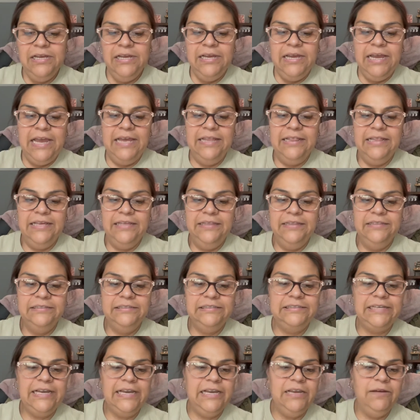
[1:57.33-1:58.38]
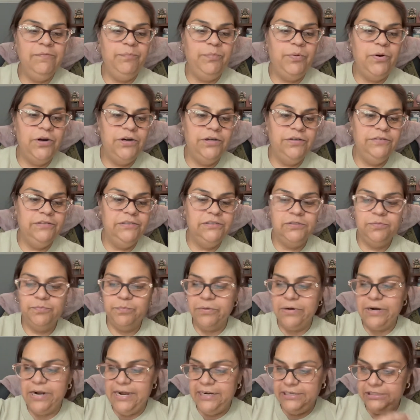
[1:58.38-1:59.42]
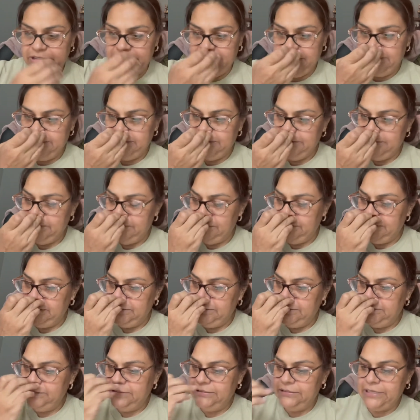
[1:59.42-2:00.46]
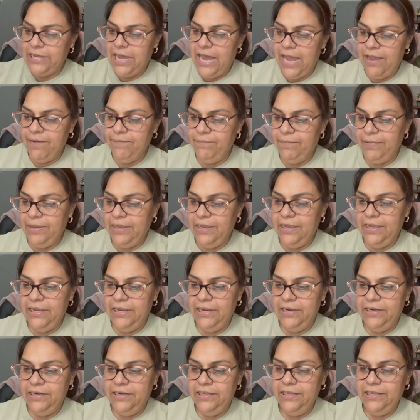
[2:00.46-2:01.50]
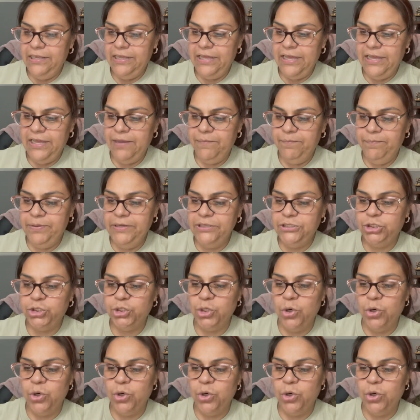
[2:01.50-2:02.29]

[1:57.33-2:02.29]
And then the second part of this project is I made a picture